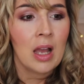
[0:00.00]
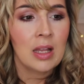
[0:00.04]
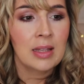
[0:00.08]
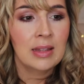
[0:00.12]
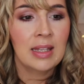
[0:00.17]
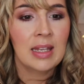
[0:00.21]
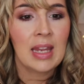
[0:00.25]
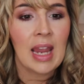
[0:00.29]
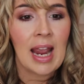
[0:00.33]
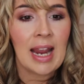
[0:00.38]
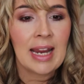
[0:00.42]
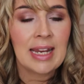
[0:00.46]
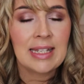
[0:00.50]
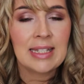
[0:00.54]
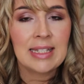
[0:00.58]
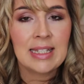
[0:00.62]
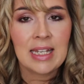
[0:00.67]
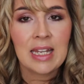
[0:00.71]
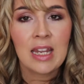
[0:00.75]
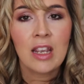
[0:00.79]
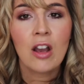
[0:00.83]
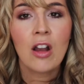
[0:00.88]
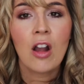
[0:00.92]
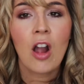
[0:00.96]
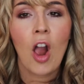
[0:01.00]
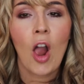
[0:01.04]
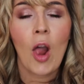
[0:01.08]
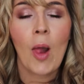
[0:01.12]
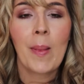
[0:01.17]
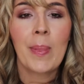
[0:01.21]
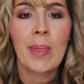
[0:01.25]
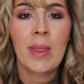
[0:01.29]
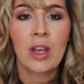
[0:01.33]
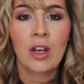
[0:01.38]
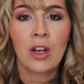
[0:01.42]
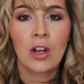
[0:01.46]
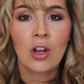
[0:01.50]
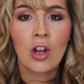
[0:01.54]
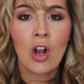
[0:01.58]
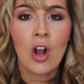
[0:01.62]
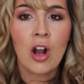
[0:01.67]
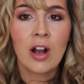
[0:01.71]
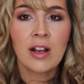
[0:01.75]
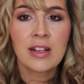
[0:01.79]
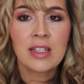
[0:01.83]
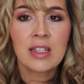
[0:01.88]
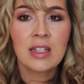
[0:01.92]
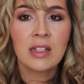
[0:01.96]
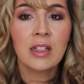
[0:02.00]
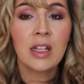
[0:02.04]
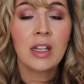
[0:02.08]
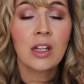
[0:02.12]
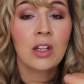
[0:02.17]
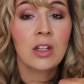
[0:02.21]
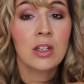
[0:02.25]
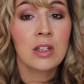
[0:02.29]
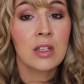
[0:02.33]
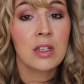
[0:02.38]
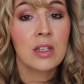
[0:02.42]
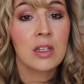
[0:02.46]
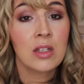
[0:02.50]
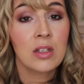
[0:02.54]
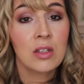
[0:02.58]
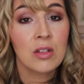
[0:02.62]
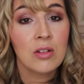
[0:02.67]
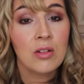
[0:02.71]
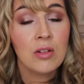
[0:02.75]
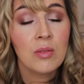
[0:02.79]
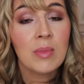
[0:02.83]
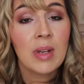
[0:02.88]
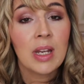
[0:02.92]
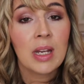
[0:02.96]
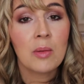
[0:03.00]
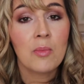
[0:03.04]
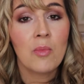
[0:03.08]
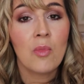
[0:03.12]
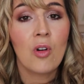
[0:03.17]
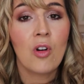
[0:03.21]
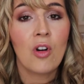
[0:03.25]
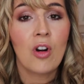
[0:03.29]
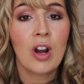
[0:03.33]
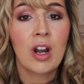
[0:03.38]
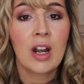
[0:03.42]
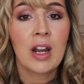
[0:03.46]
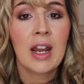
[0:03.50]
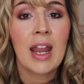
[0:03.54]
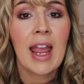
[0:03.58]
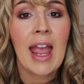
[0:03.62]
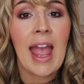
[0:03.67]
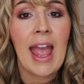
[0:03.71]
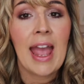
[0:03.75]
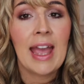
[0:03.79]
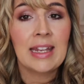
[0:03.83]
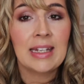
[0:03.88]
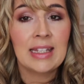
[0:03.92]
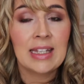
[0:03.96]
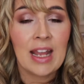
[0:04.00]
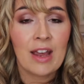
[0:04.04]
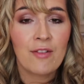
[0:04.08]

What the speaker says: the idea of constantly consuming more and